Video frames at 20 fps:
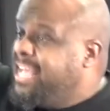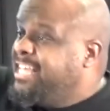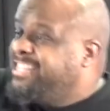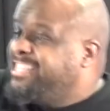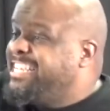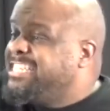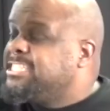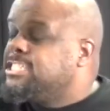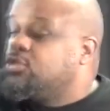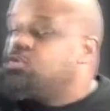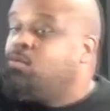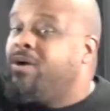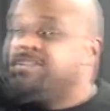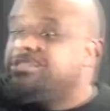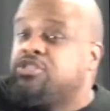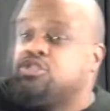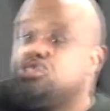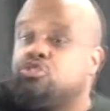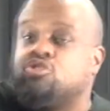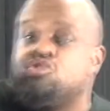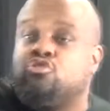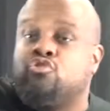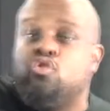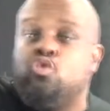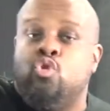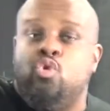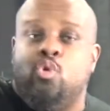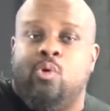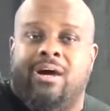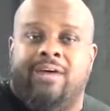This is what's
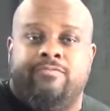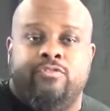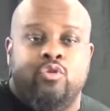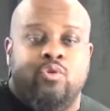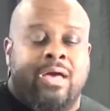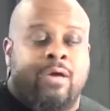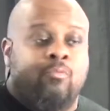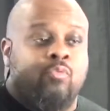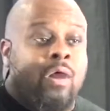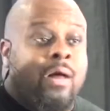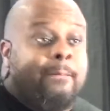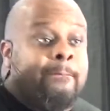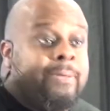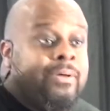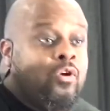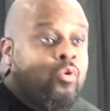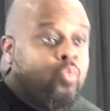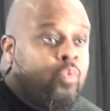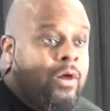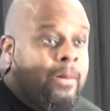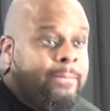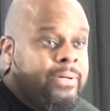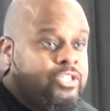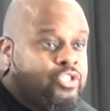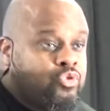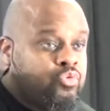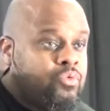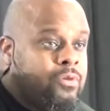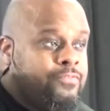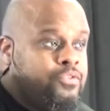true of you and what will be
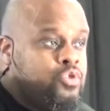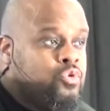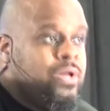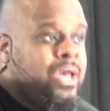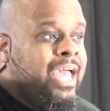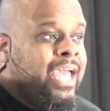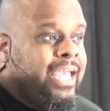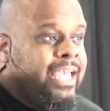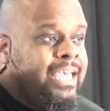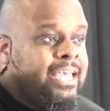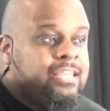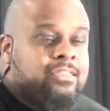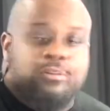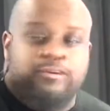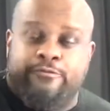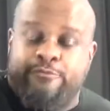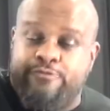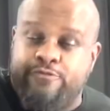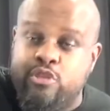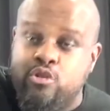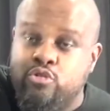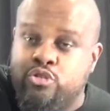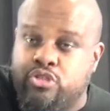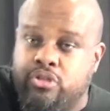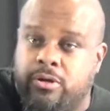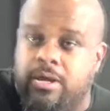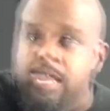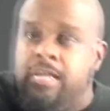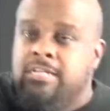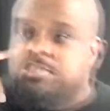true of you in the future.